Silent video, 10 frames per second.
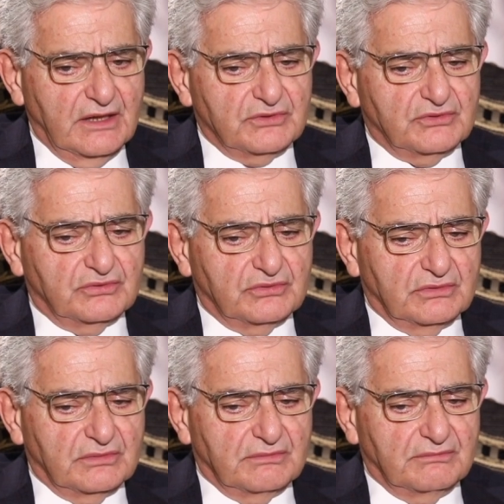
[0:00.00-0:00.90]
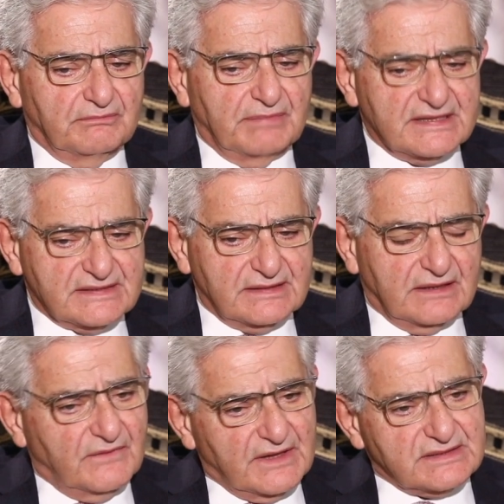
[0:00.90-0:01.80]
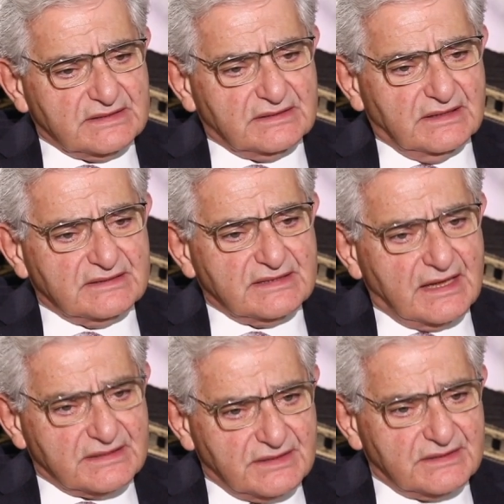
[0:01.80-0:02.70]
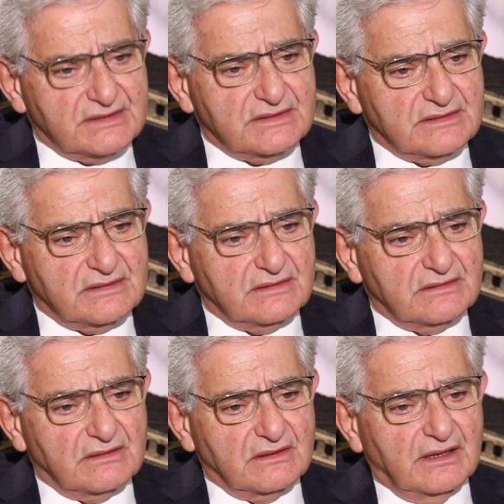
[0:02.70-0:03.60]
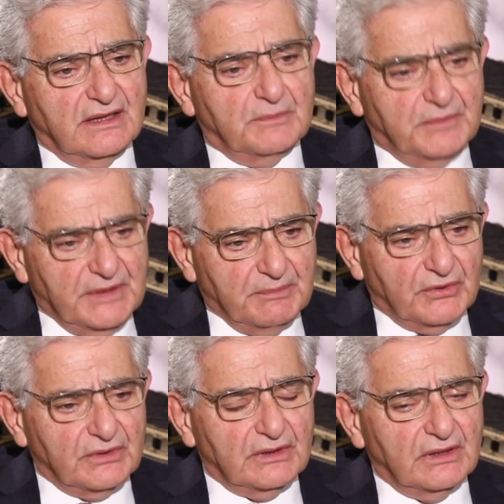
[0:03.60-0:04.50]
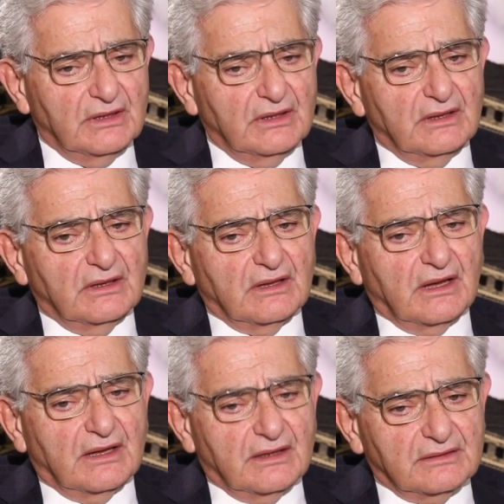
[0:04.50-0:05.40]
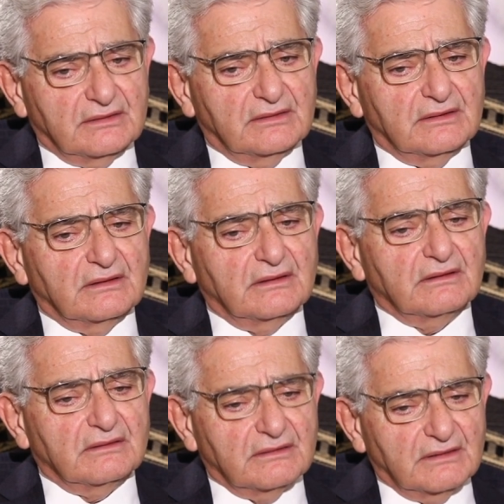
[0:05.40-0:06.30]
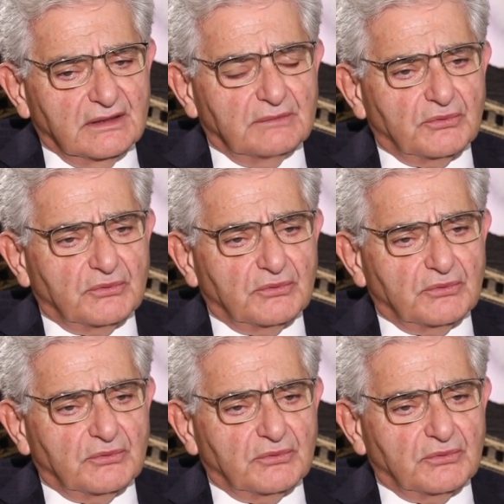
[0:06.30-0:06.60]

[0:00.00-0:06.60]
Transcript: to best invest its assets in people and in